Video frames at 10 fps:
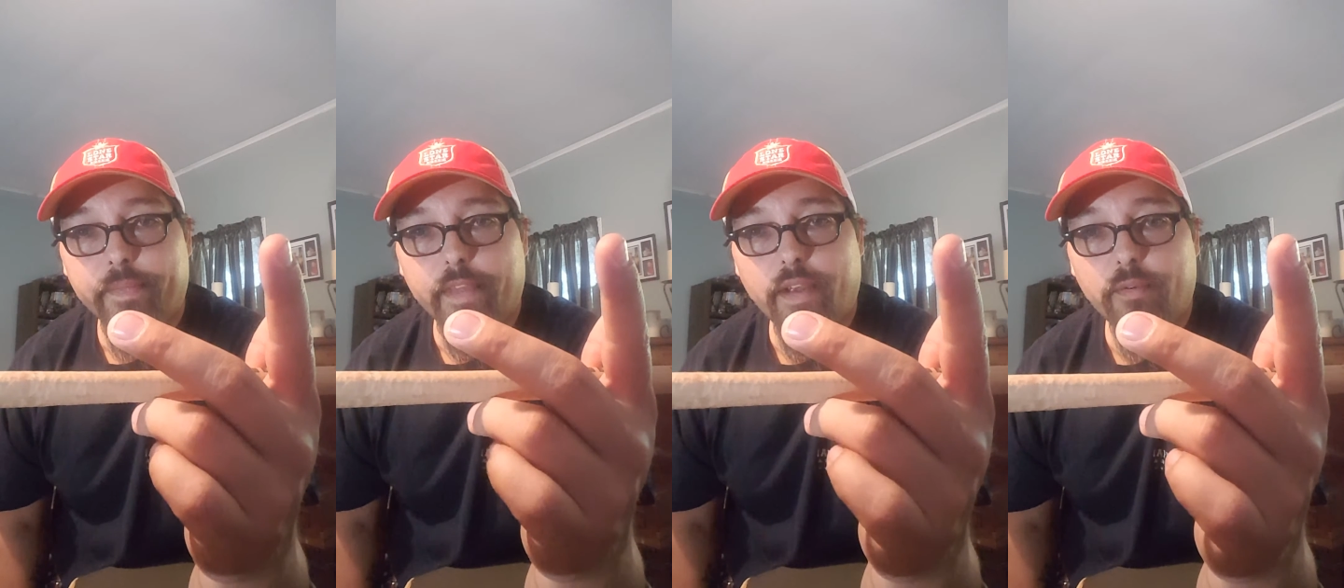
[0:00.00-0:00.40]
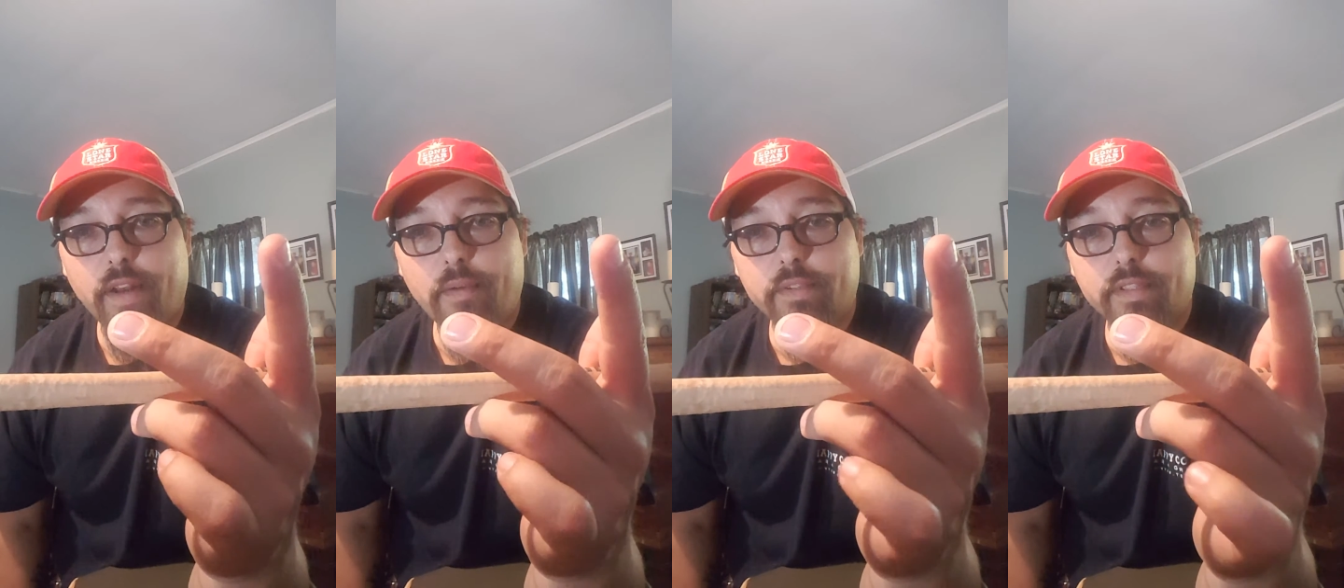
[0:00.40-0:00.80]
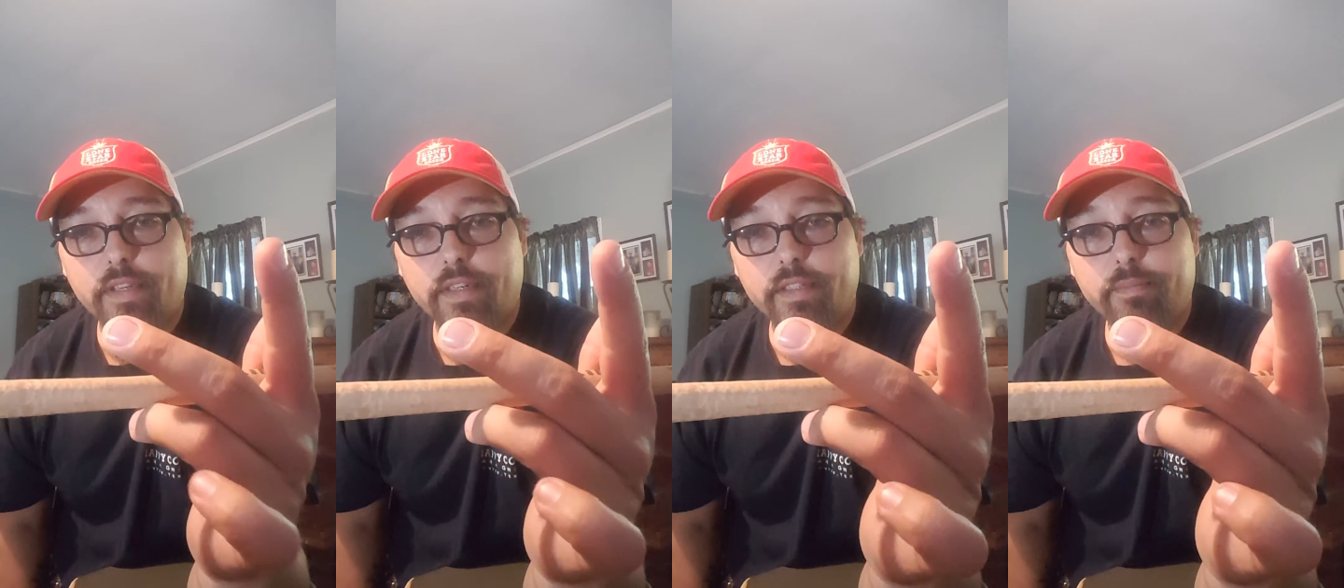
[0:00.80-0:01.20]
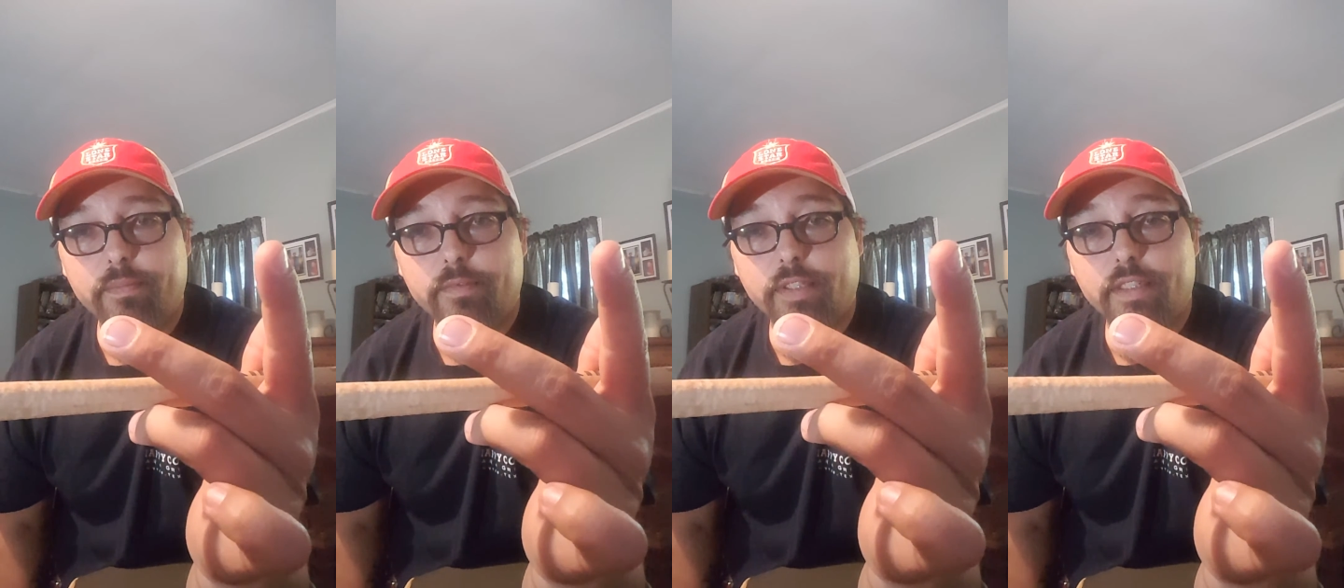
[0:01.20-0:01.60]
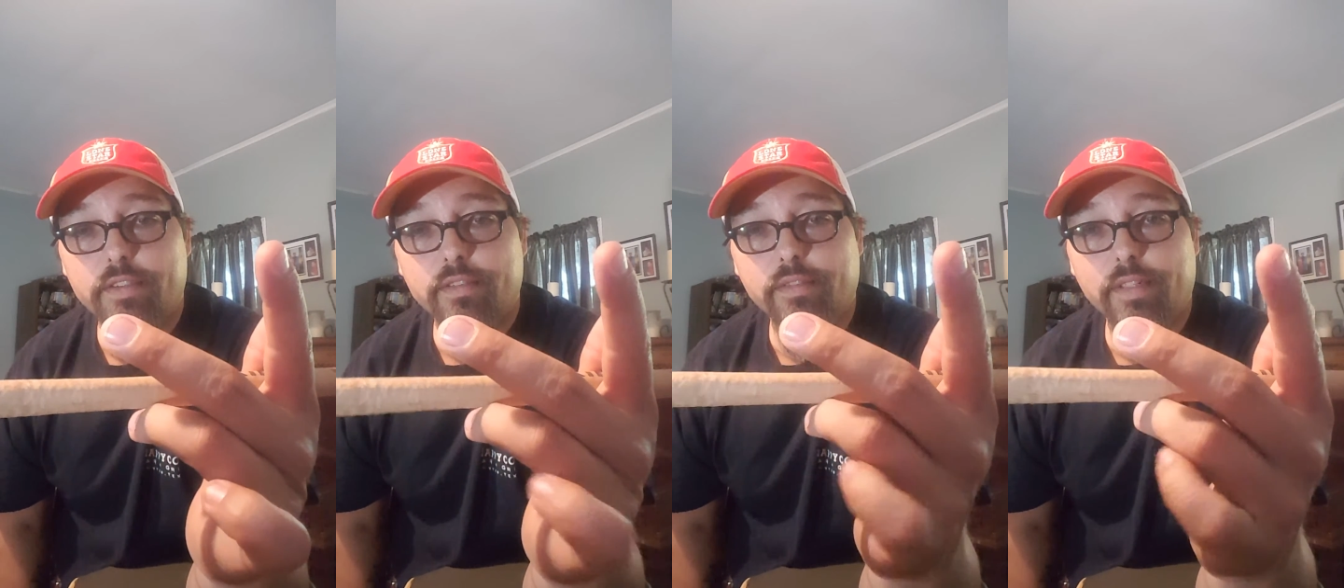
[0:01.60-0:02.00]
Now when I was learning
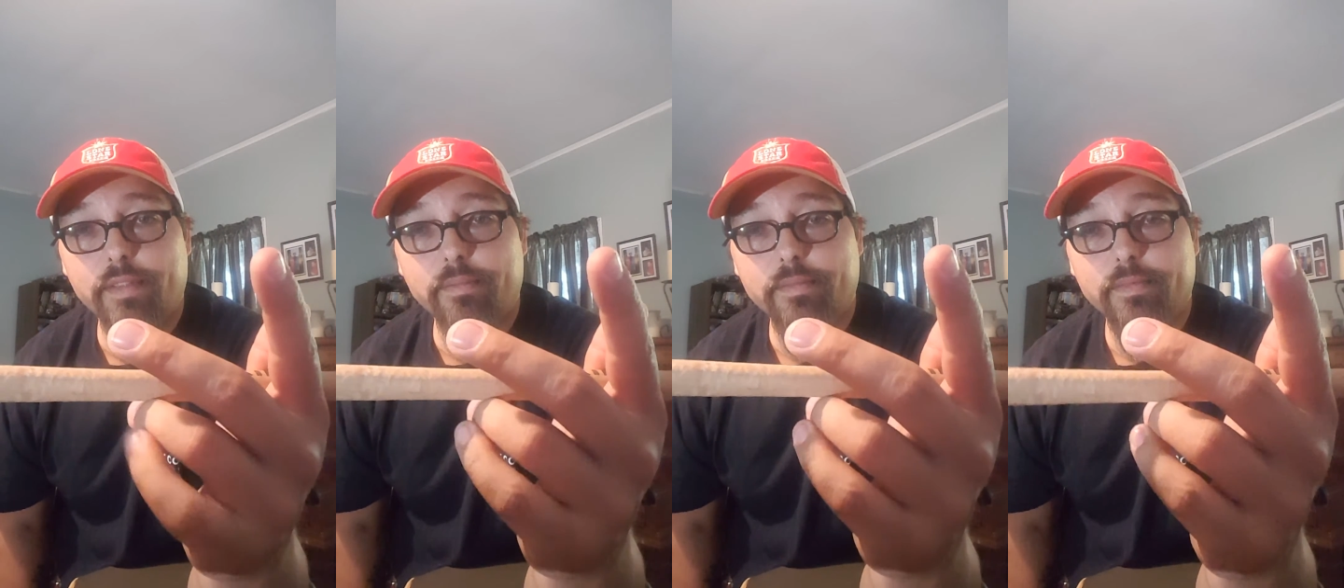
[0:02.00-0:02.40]
traditional grip